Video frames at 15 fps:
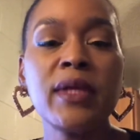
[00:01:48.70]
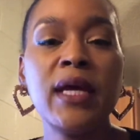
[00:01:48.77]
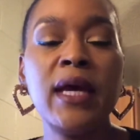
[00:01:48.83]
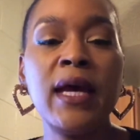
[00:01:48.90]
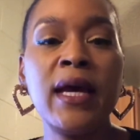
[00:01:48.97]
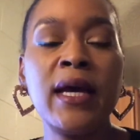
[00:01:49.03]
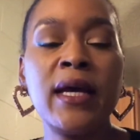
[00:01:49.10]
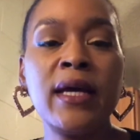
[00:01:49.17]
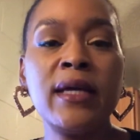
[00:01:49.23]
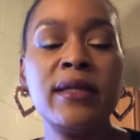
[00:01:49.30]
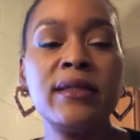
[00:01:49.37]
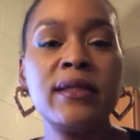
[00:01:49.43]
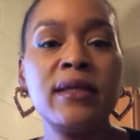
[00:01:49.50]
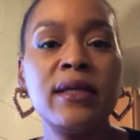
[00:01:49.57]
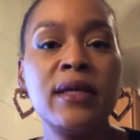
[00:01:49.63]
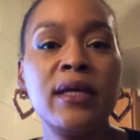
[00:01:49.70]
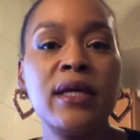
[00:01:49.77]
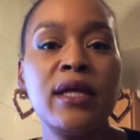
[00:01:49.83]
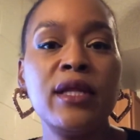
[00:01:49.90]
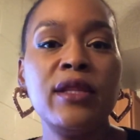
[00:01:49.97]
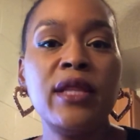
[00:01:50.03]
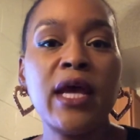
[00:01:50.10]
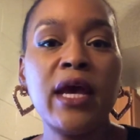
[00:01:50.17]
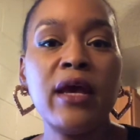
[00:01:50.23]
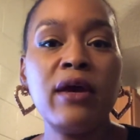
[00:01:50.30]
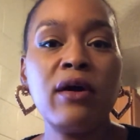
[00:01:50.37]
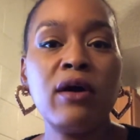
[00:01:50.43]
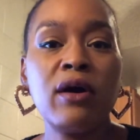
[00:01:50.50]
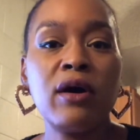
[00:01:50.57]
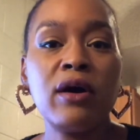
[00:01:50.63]
And they
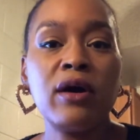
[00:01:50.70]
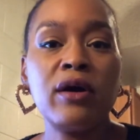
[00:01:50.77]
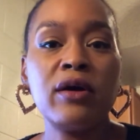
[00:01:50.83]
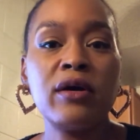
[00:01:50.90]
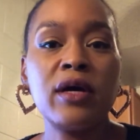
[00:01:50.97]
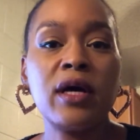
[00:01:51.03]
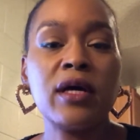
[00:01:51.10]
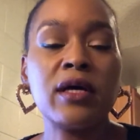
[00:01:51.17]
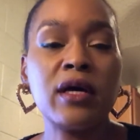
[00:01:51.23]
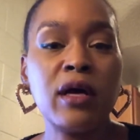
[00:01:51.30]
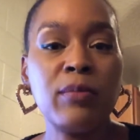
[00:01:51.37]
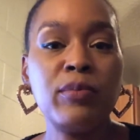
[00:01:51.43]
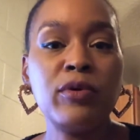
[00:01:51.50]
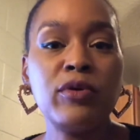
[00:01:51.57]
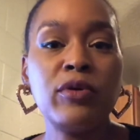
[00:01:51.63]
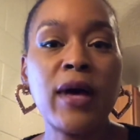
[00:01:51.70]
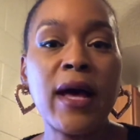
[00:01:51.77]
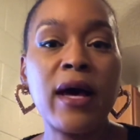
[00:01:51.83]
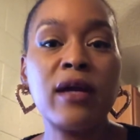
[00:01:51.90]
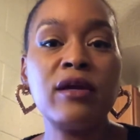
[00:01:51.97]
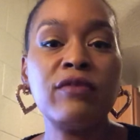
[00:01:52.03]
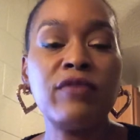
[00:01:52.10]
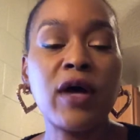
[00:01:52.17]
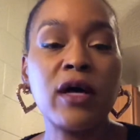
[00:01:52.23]
are a couple out of